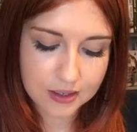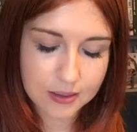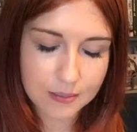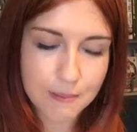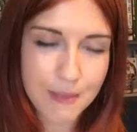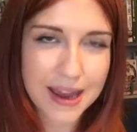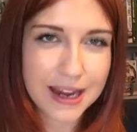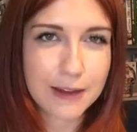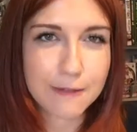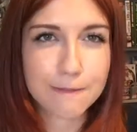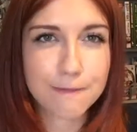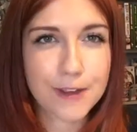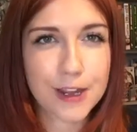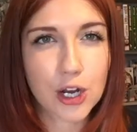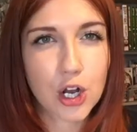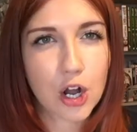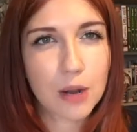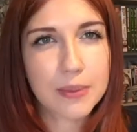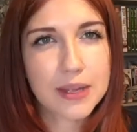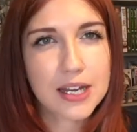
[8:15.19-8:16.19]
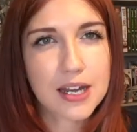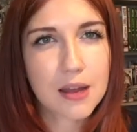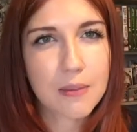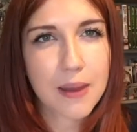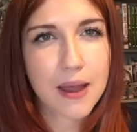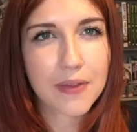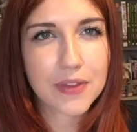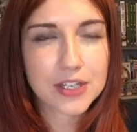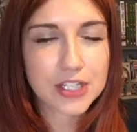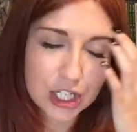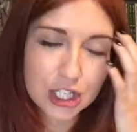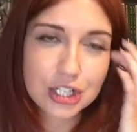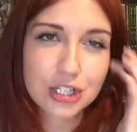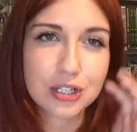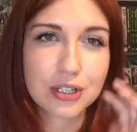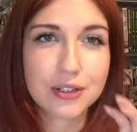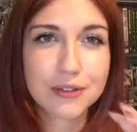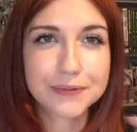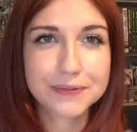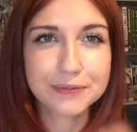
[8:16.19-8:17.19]
make a fair comment about the
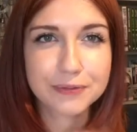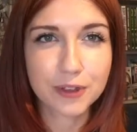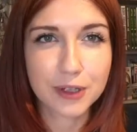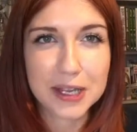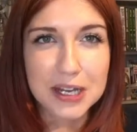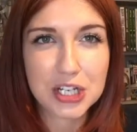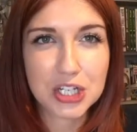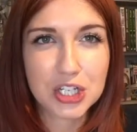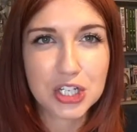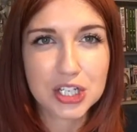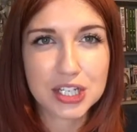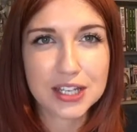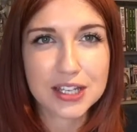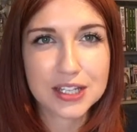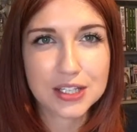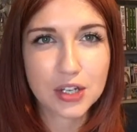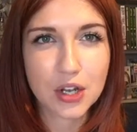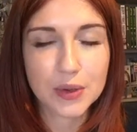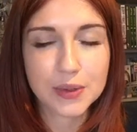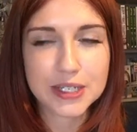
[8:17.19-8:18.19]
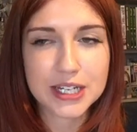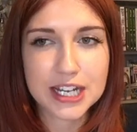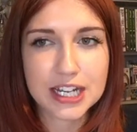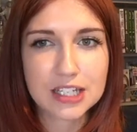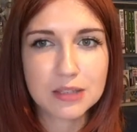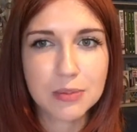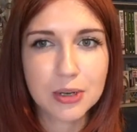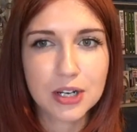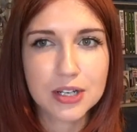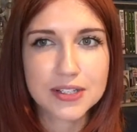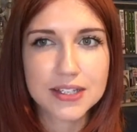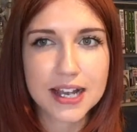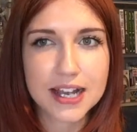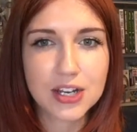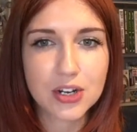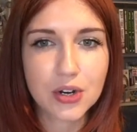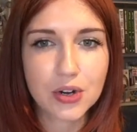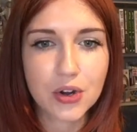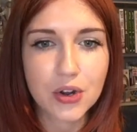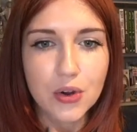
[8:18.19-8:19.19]
gender relations in this context, because I
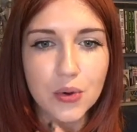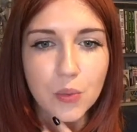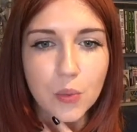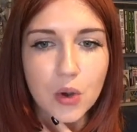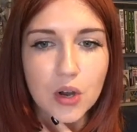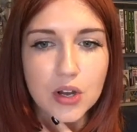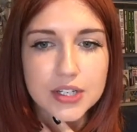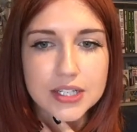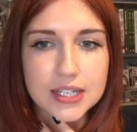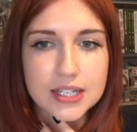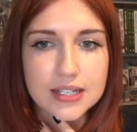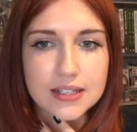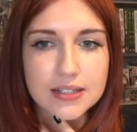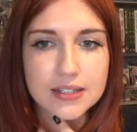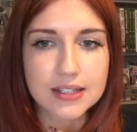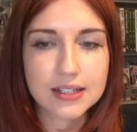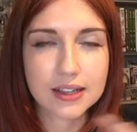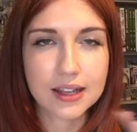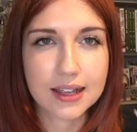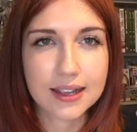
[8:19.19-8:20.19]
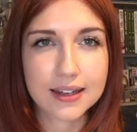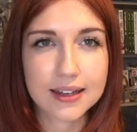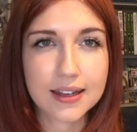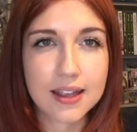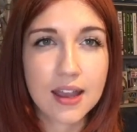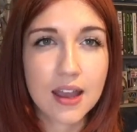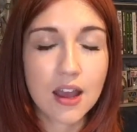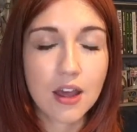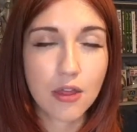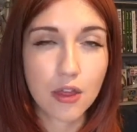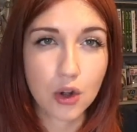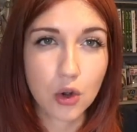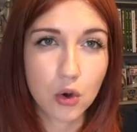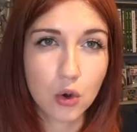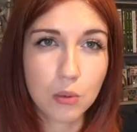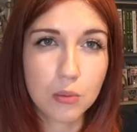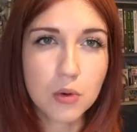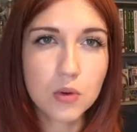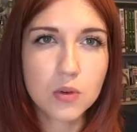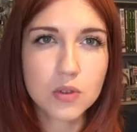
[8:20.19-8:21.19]
don't know what is like the
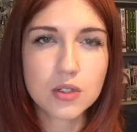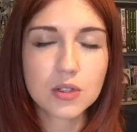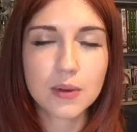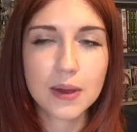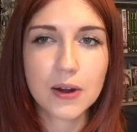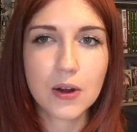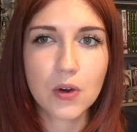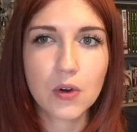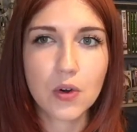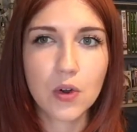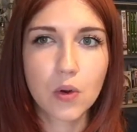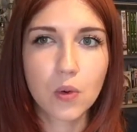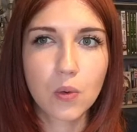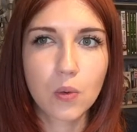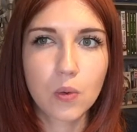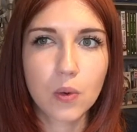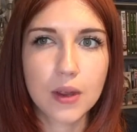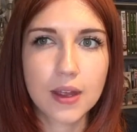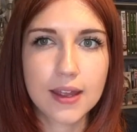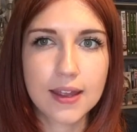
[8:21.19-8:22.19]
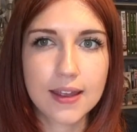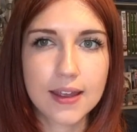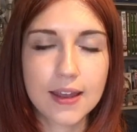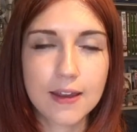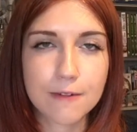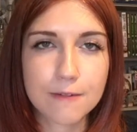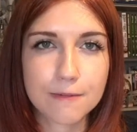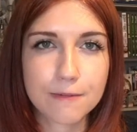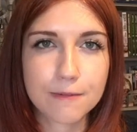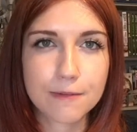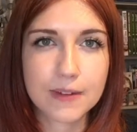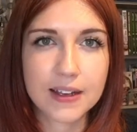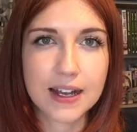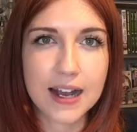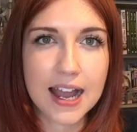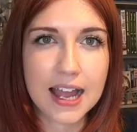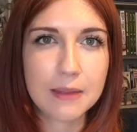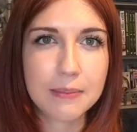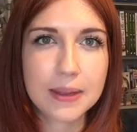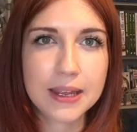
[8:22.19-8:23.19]
normal. So I don't know if
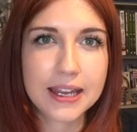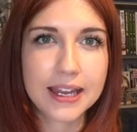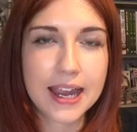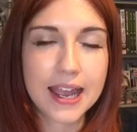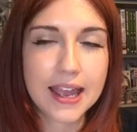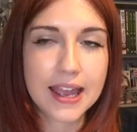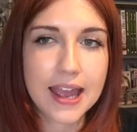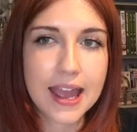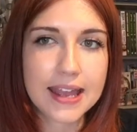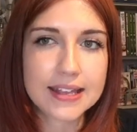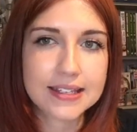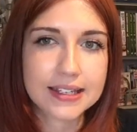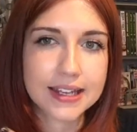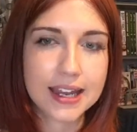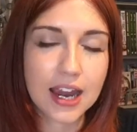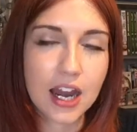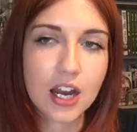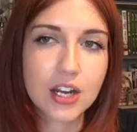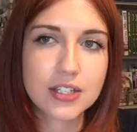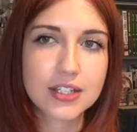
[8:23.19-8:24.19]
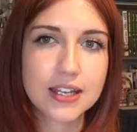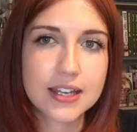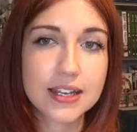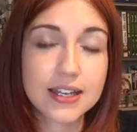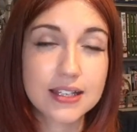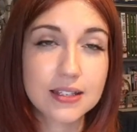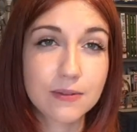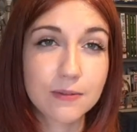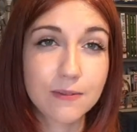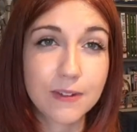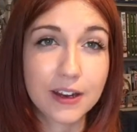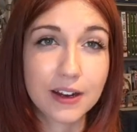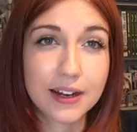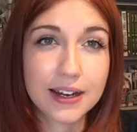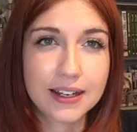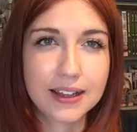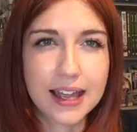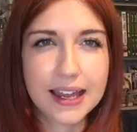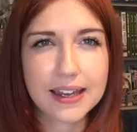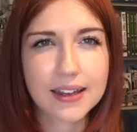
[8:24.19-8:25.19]
Aypi as a character is
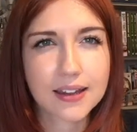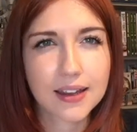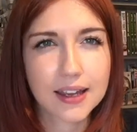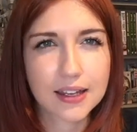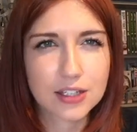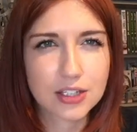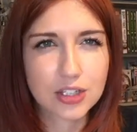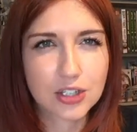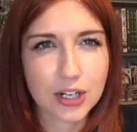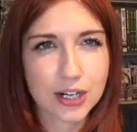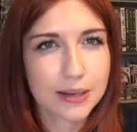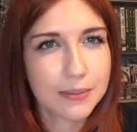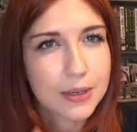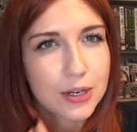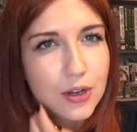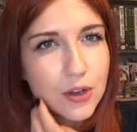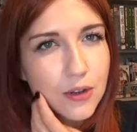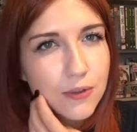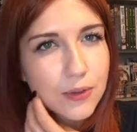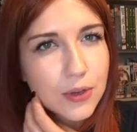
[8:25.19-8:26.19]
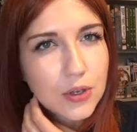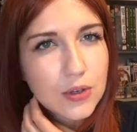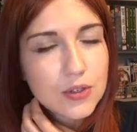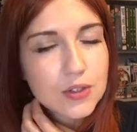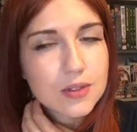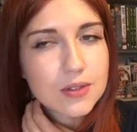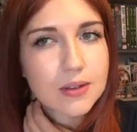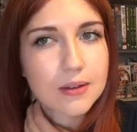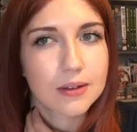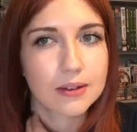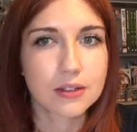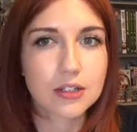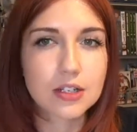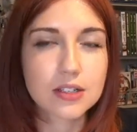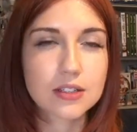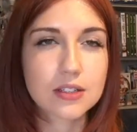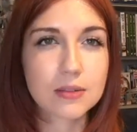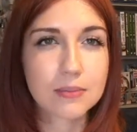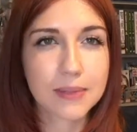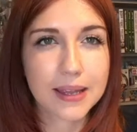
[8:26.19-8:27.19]
very like extreme in her views,
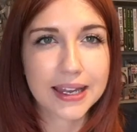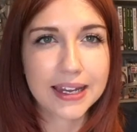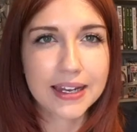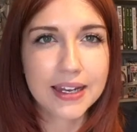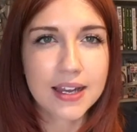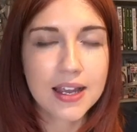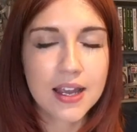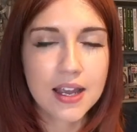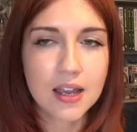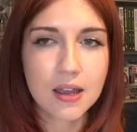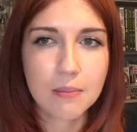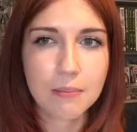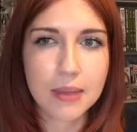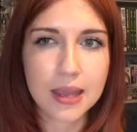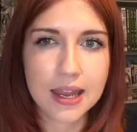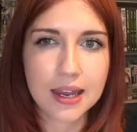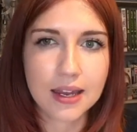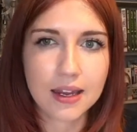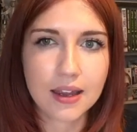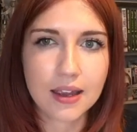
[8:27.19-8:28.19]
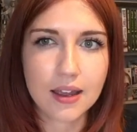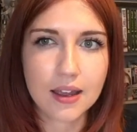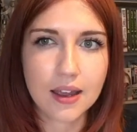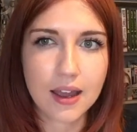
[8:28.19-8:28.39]
because to me, being